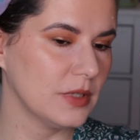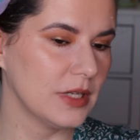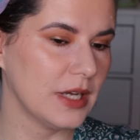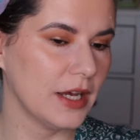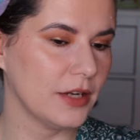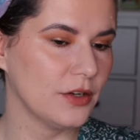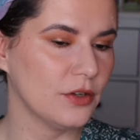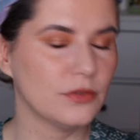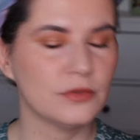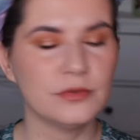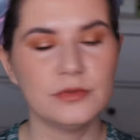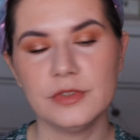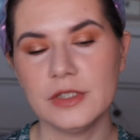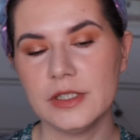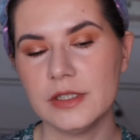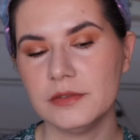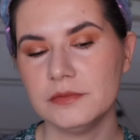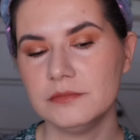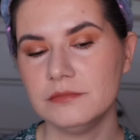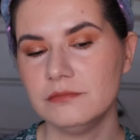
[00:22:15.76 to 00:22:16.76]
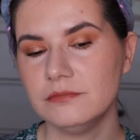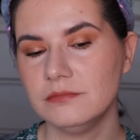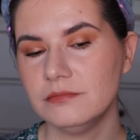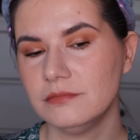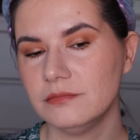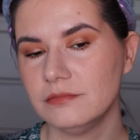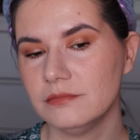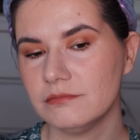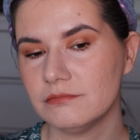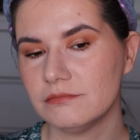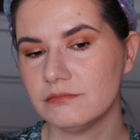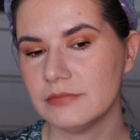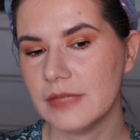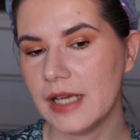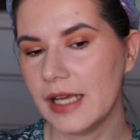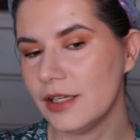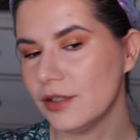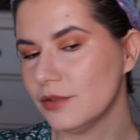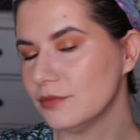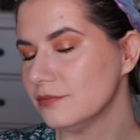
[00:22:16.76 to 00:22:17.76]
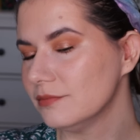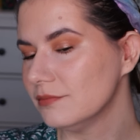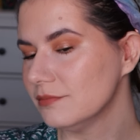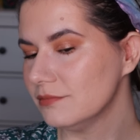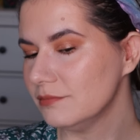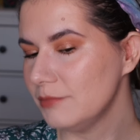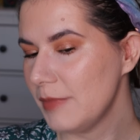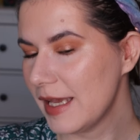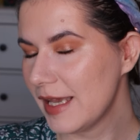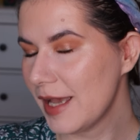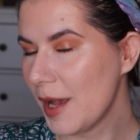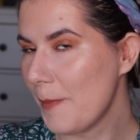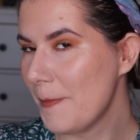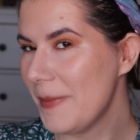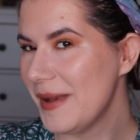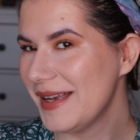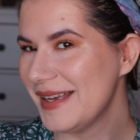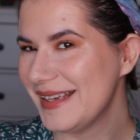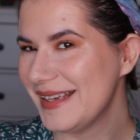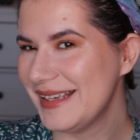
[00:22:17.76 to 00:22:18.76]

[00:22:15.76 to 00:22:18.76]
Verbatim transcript: kind of, um, I know, makeup.